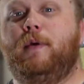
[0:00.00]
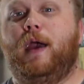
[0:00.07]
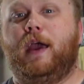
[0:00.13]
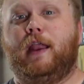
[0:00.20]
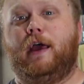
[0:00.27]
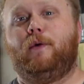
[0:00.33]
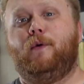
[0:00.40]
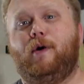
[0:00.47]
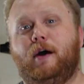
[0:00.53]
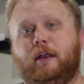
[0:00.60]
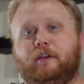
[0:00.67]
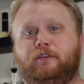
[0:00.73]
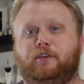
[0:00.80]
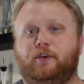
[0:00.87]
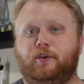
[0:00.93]
and I
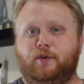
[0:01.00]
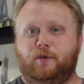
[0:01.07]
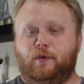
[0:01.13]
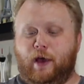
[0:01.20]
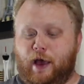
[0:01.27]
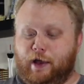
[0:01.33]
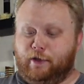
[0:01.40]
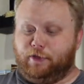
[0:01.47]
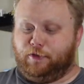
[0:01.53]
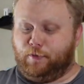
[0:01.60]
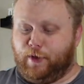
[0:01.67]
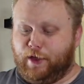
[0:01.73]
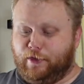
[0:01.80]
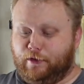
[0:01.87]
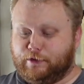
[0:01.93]
want 2 out of
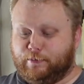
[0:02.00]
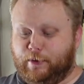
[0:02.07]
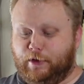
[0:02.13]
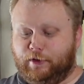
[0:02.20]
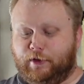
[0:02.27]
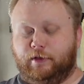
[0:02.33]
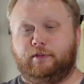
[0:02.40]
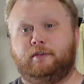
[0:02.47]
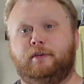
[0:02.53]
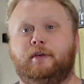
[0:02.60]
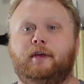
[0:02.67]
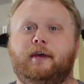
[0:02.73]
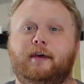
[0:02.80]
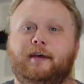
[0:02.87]
3 of those buildings.